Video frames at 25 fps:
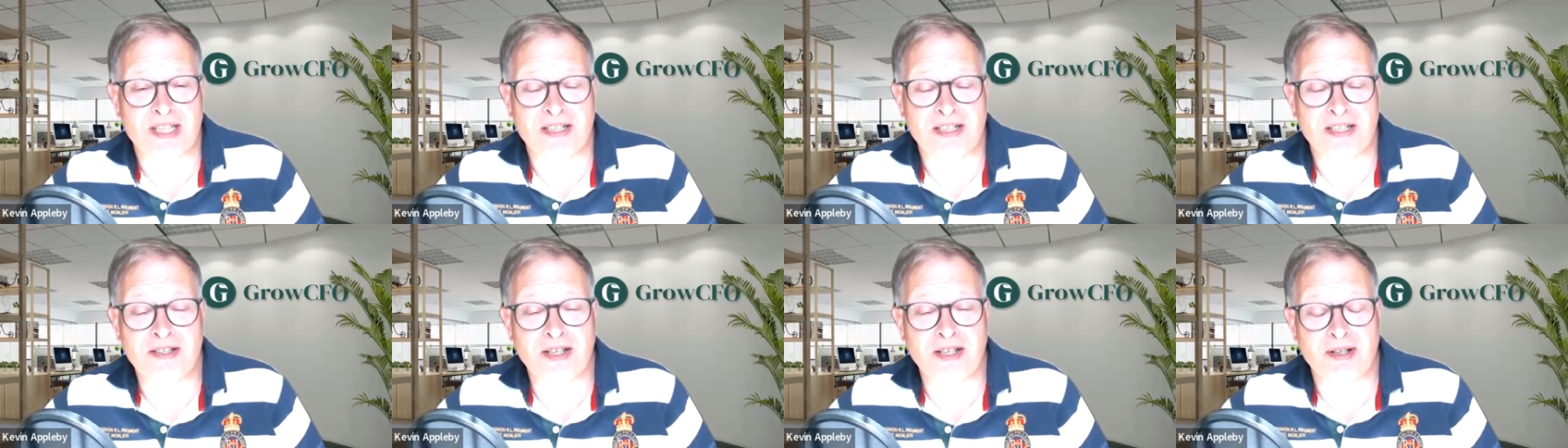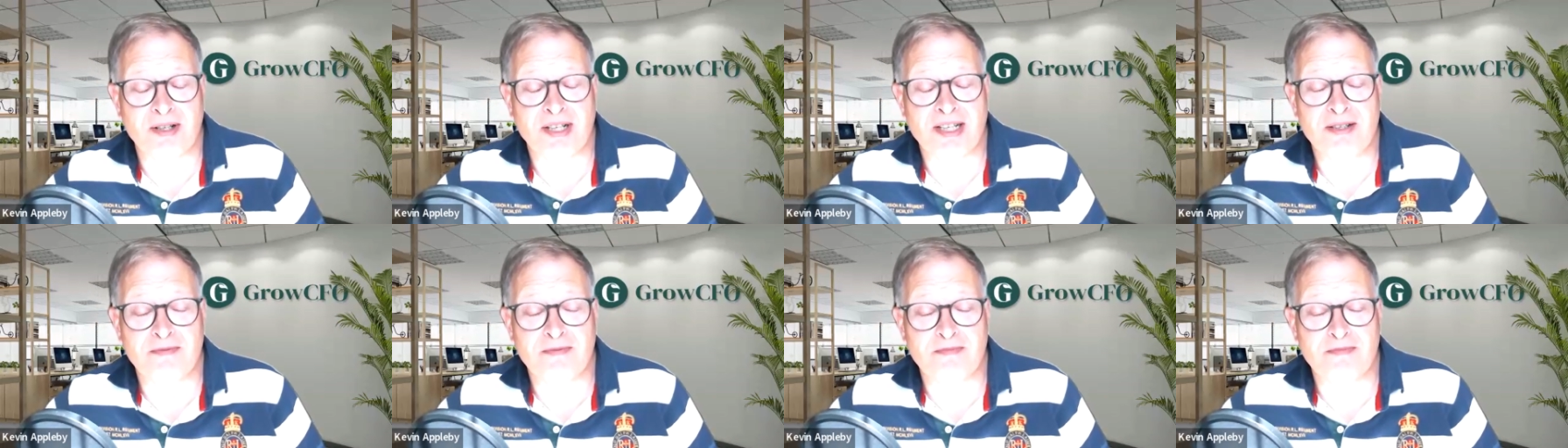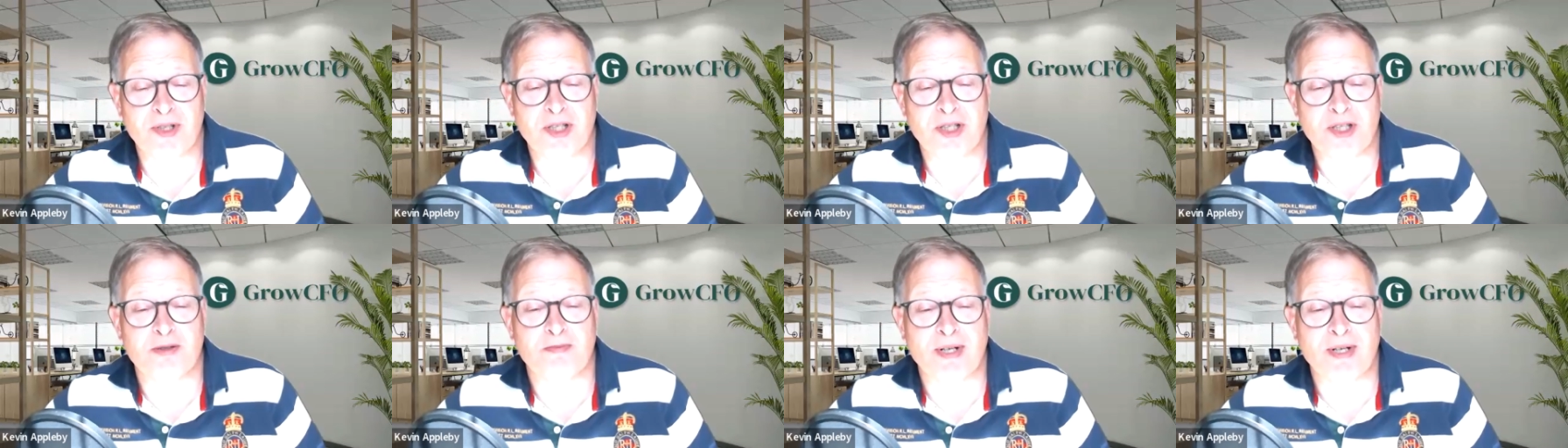I don't think I learned
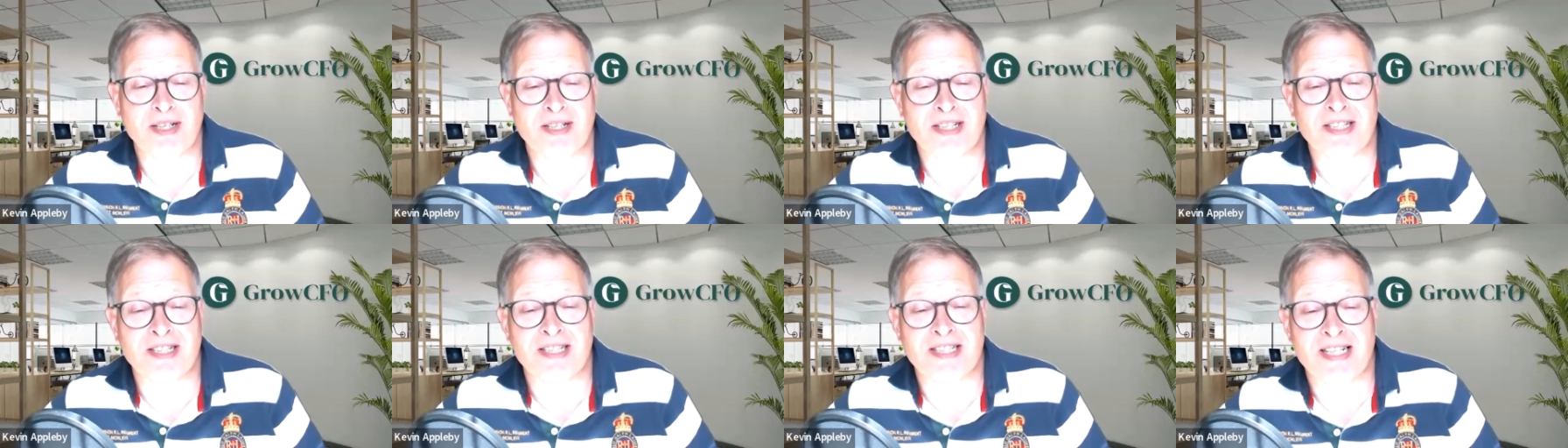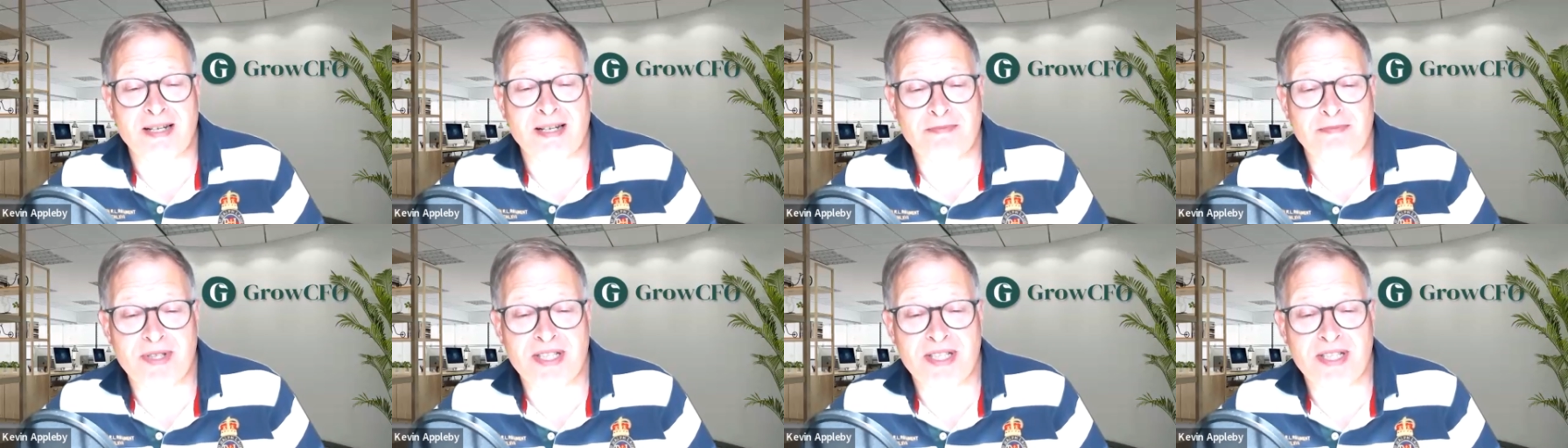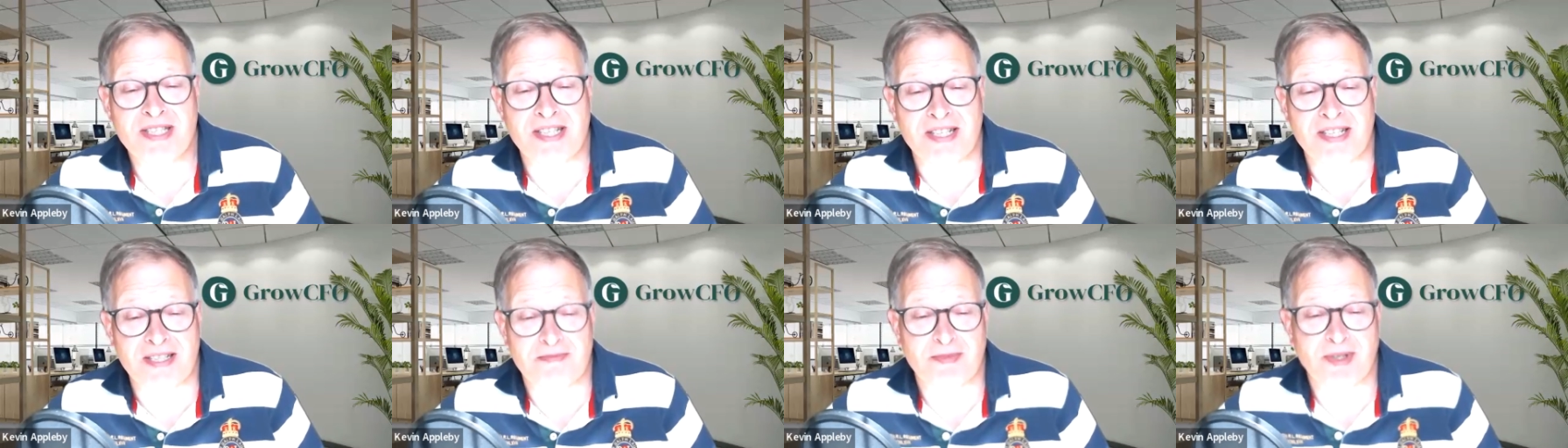much about internet
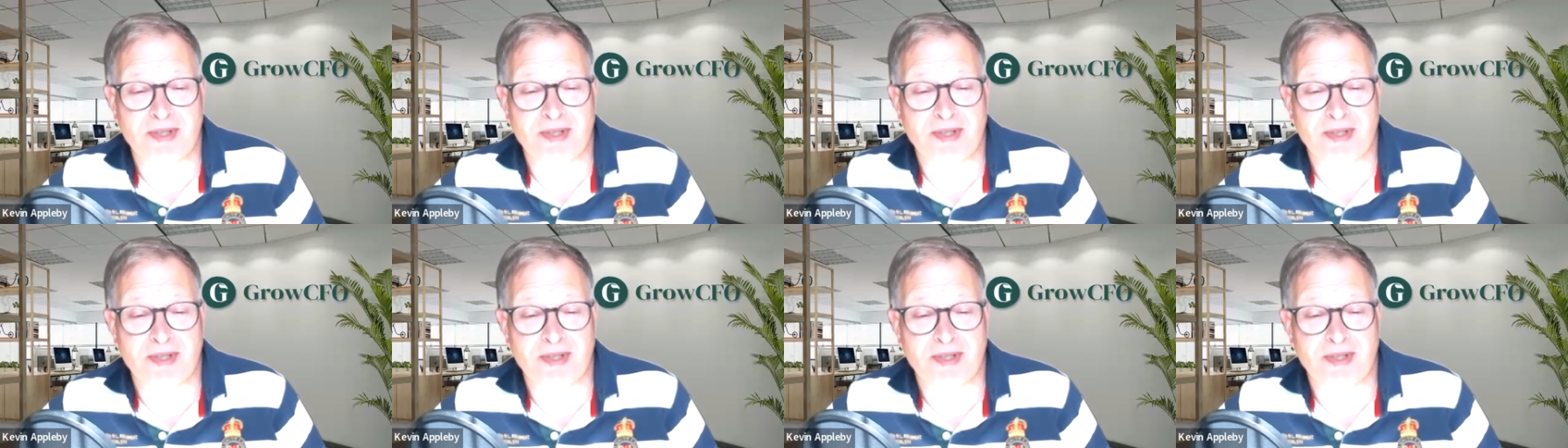business,